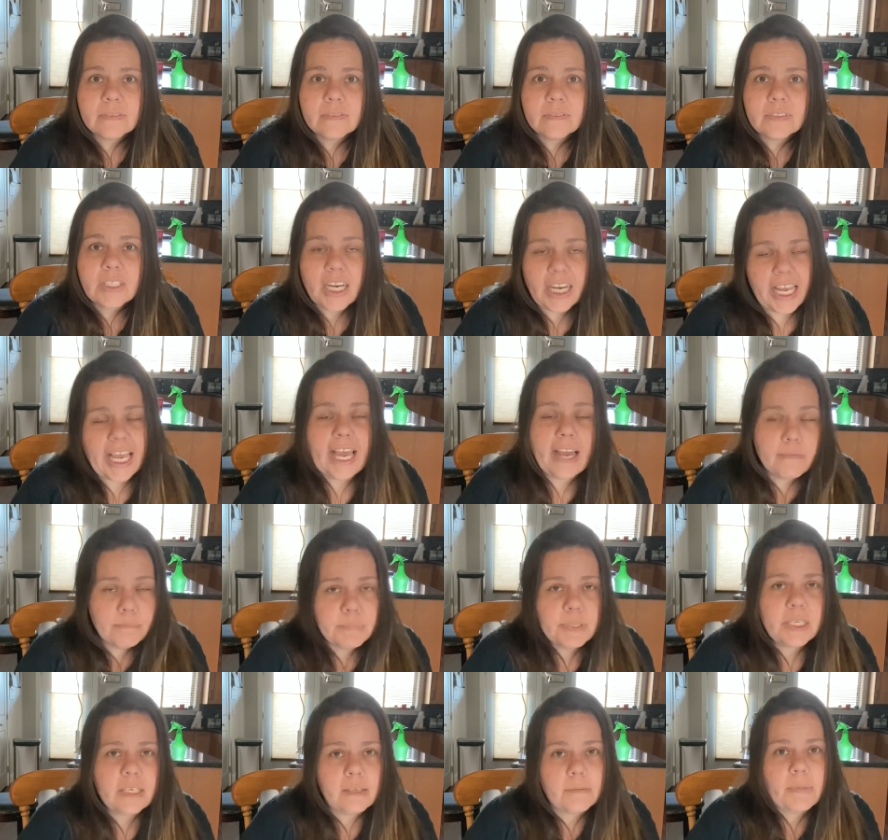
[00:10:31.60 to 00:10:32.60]
I am
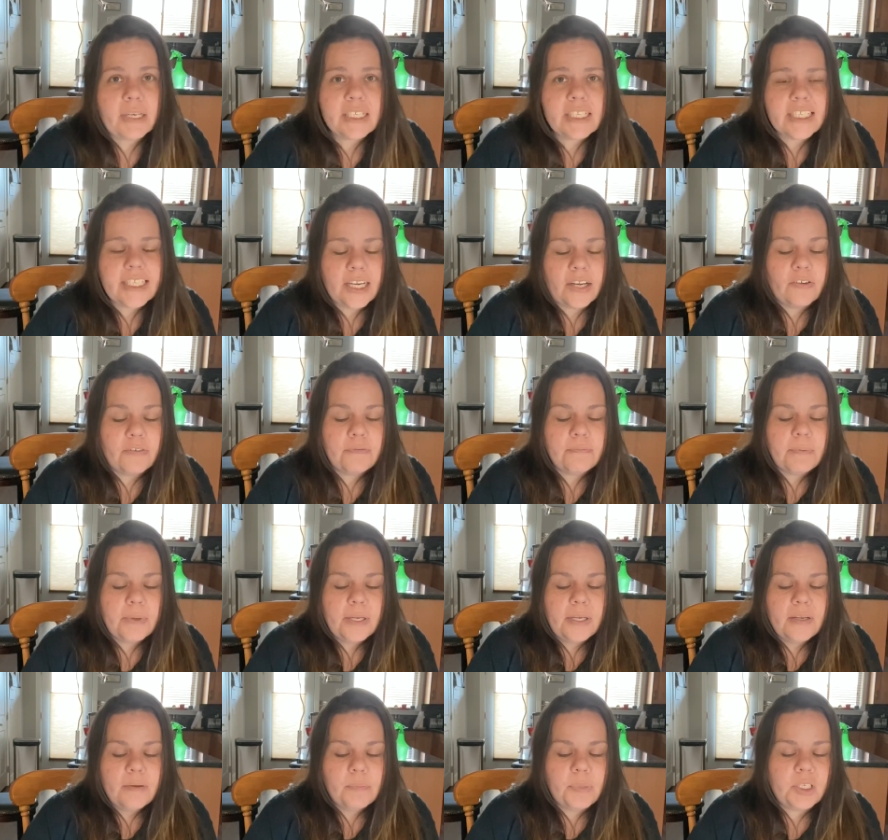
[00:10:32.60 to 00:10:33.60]
being myself,
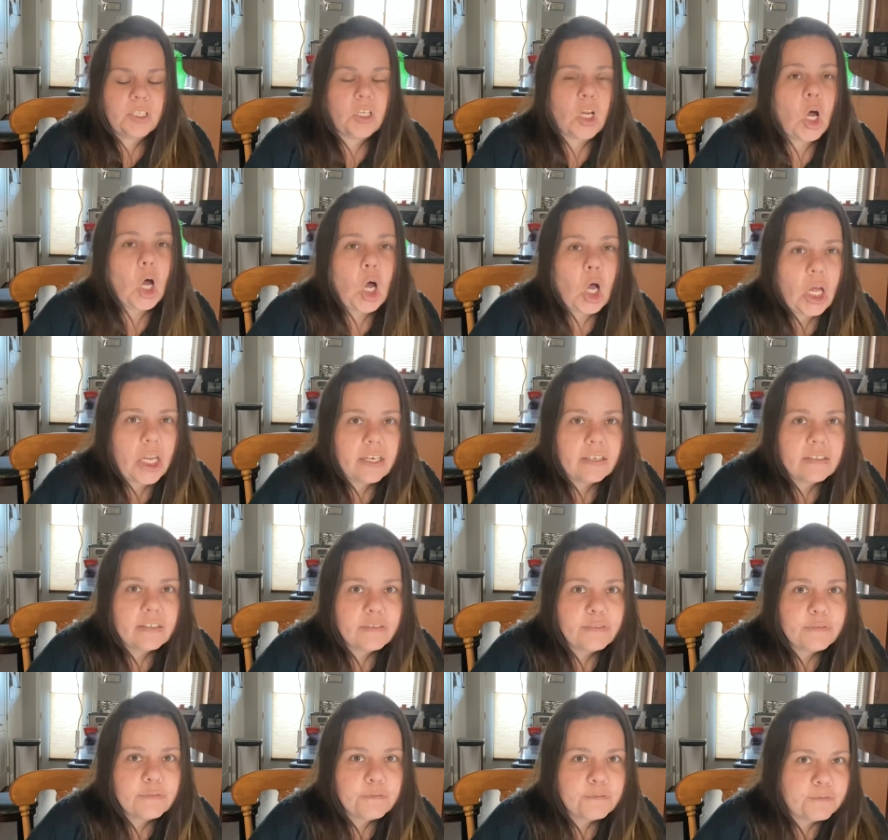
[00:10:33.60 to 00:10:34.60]
but not
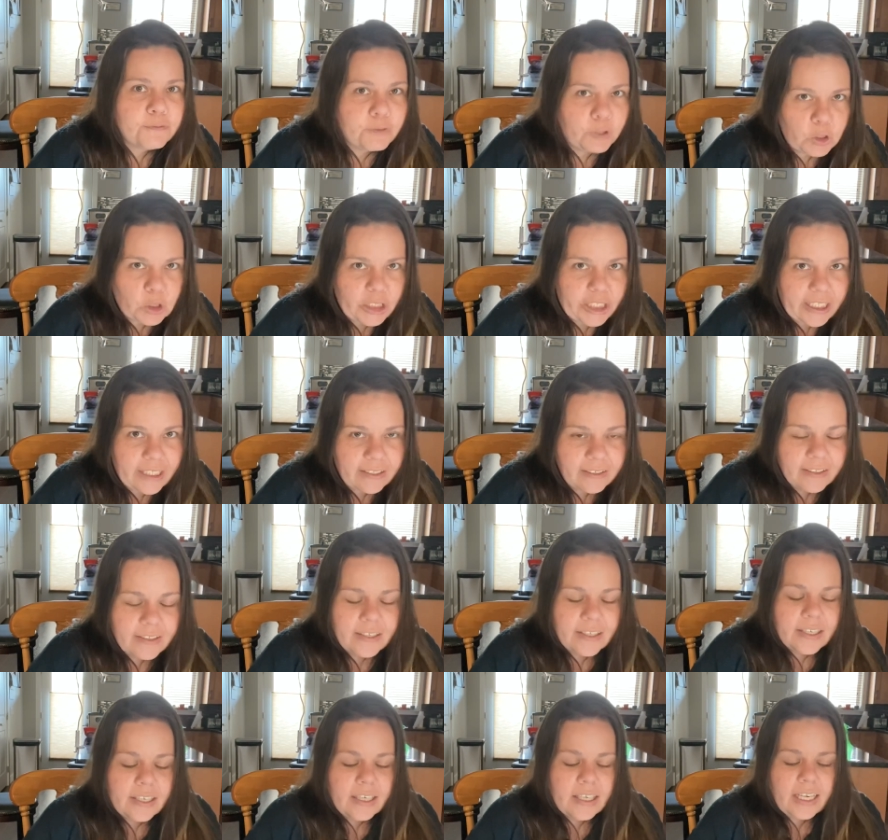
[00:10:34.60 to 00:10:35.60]
fully.
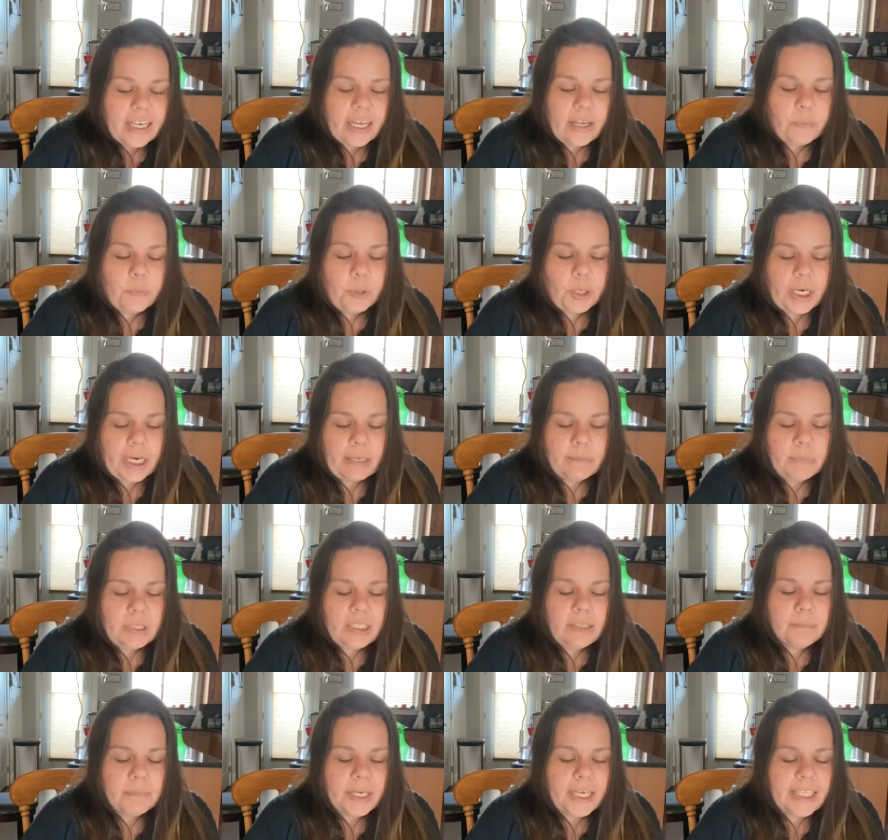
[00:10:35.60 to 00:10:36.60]
And what I
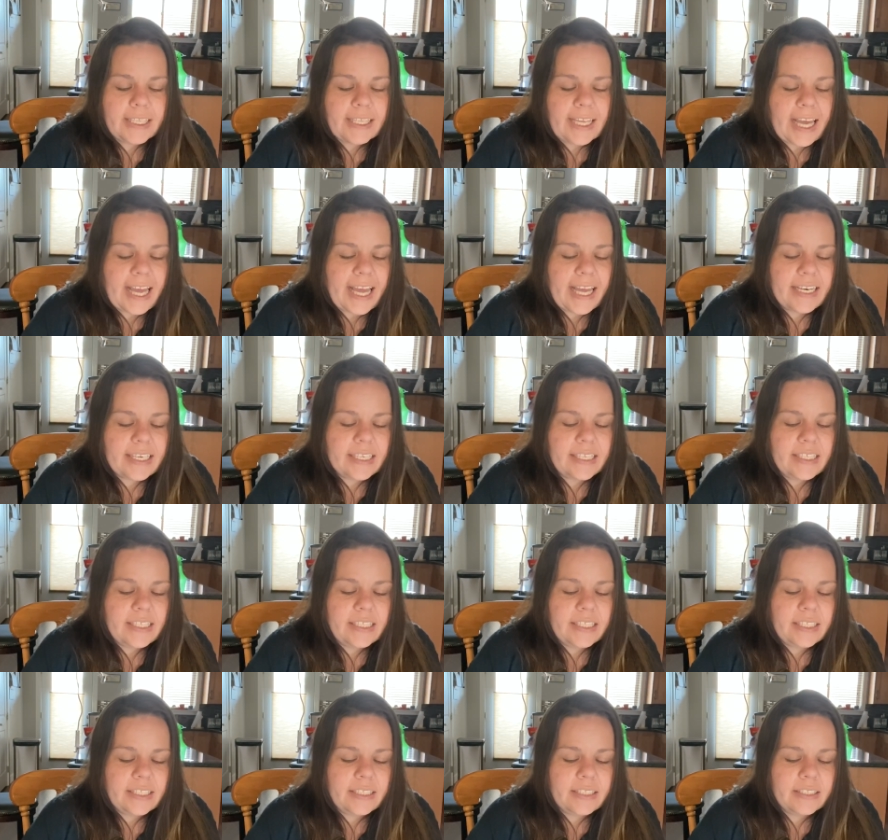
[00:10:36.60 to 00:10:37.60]
mean by that
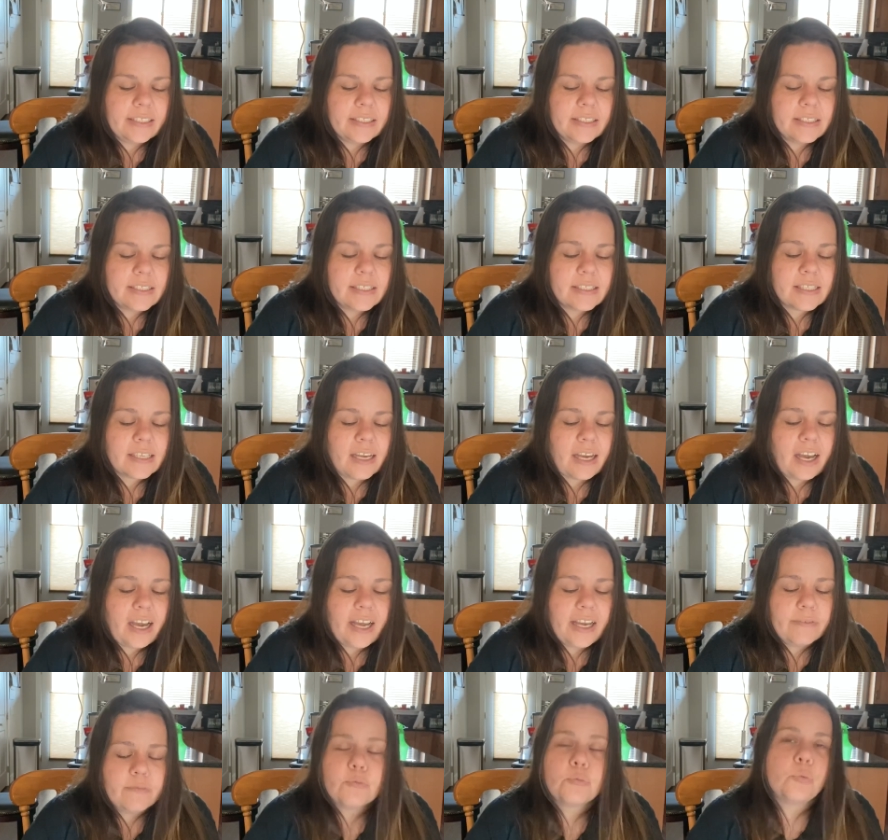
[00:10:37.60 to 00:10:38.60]
is
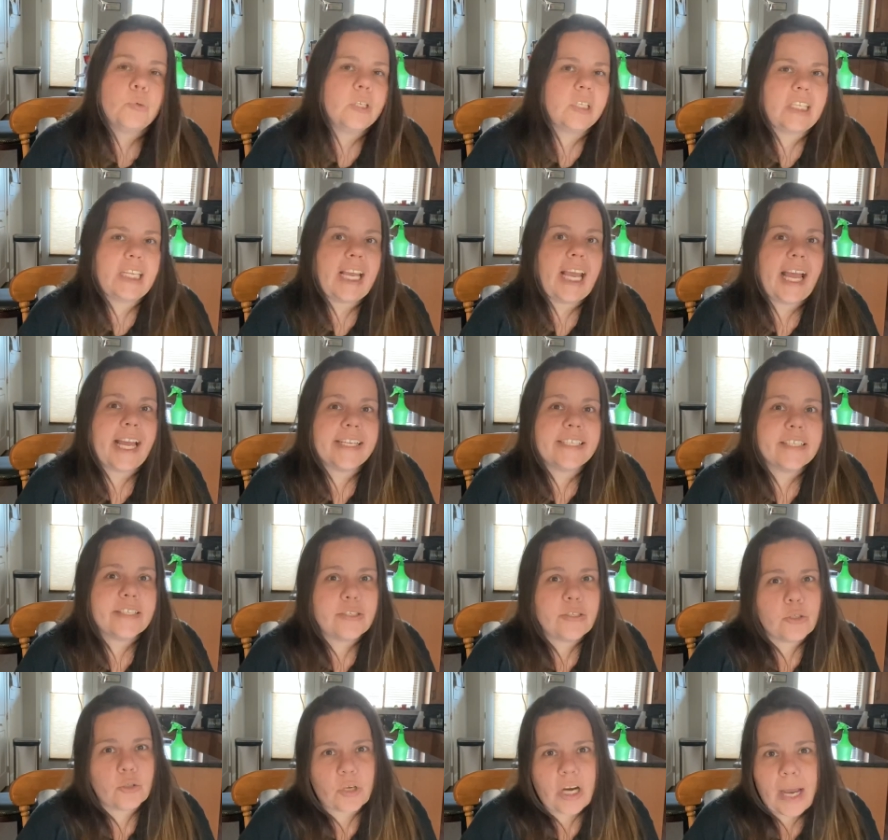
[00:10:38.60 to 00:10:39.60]
I've really had to
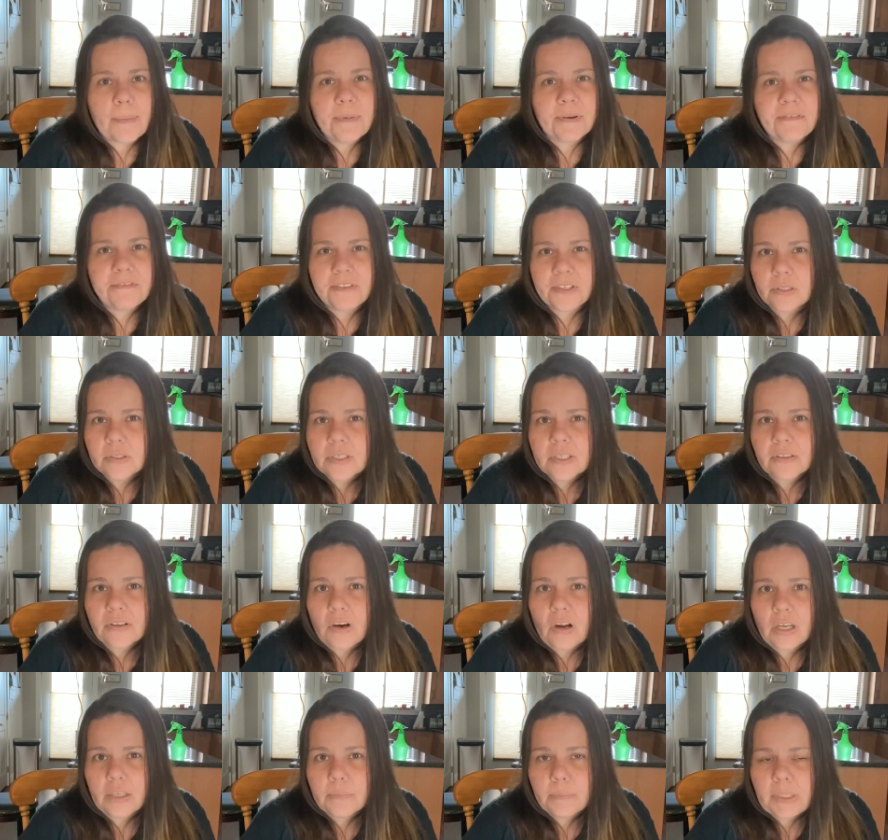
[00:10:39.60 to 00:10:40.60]
strap a filter
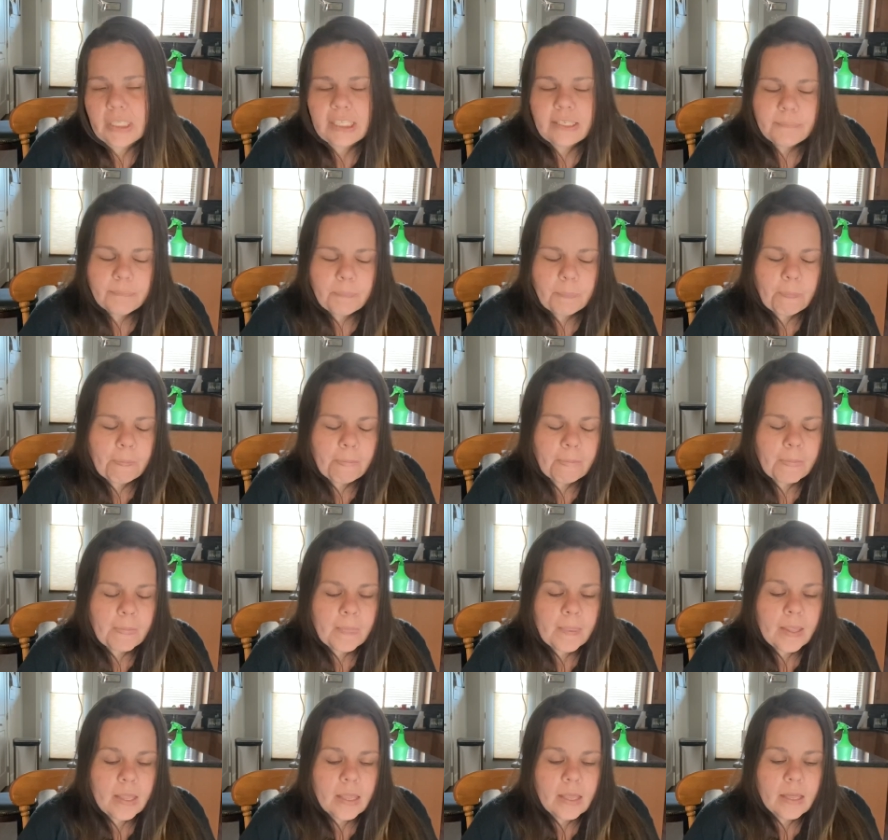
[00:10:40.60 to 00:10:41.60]
on me.
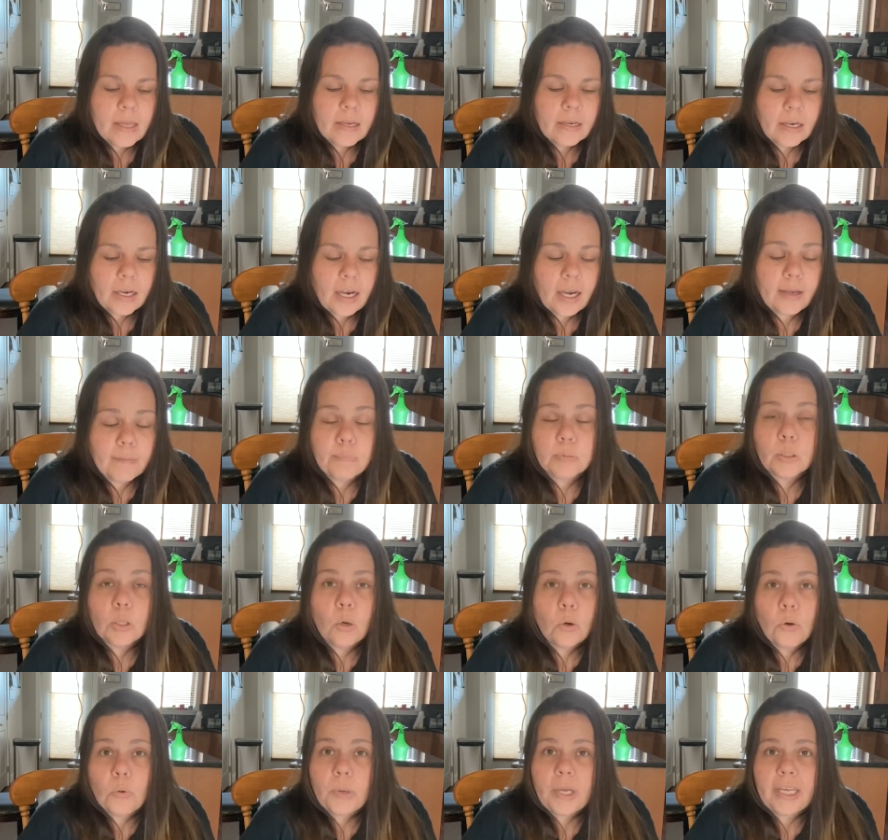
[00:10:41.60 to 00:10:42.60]
I
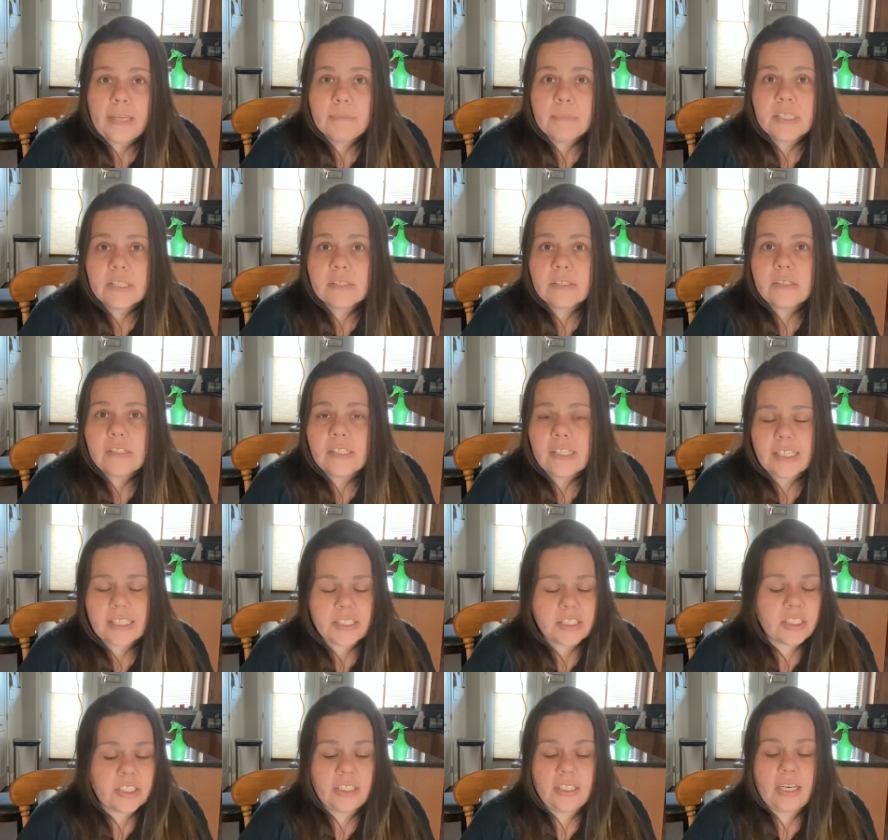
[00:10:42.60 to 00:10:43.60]
blow away Mr.
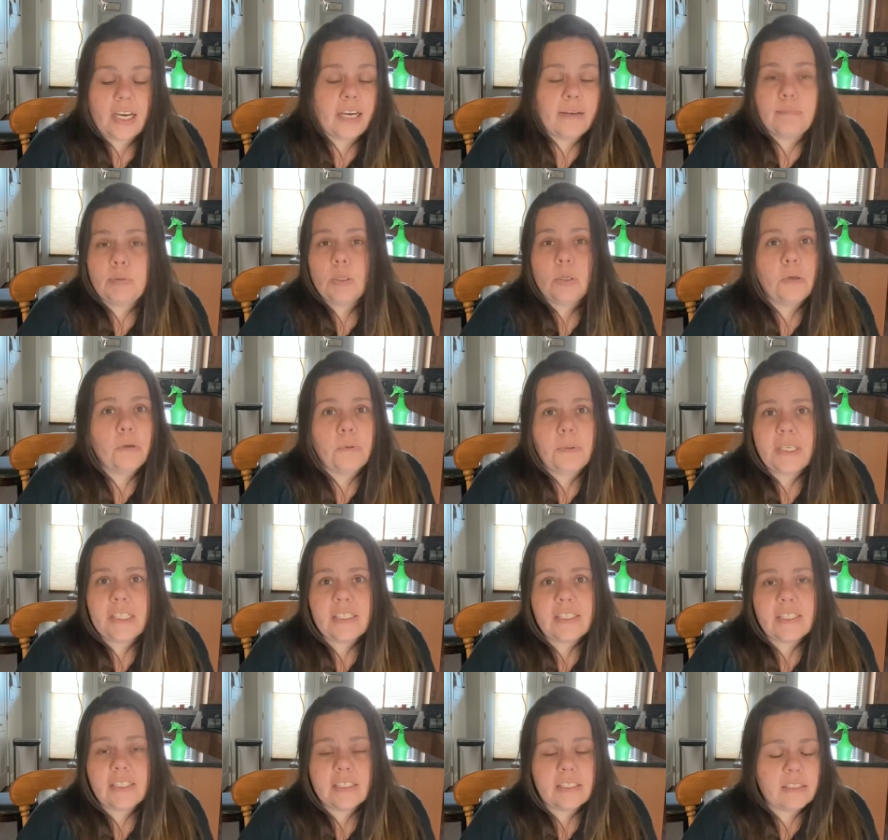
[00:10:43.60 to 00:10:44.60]
Addiction. I blow away
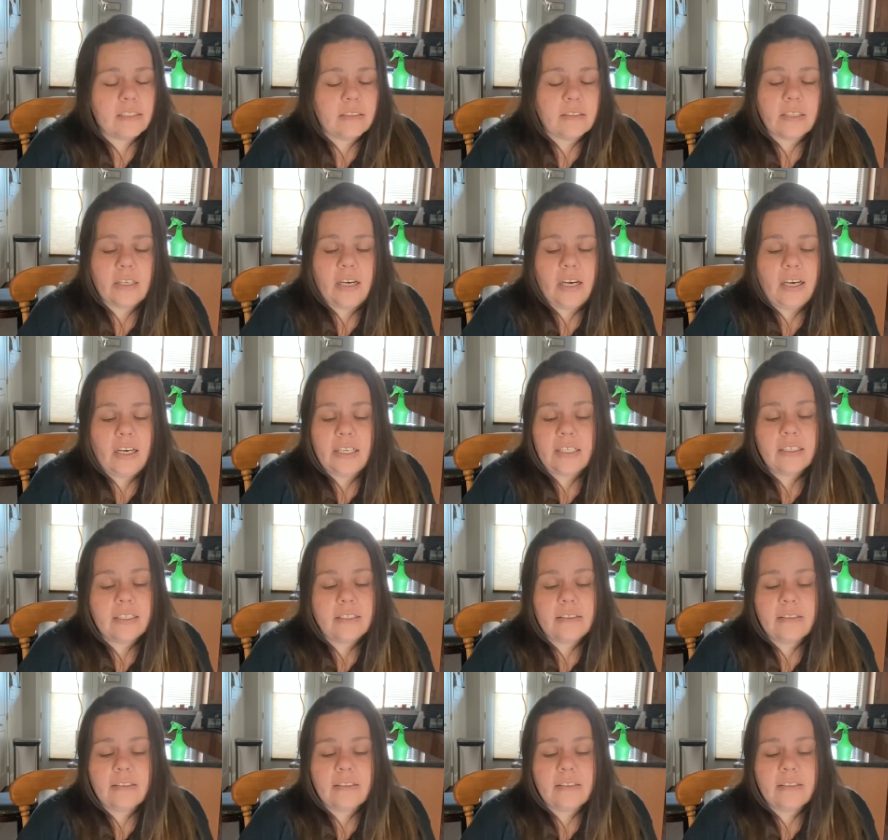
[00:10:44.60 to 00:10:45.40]
Sister Dawn.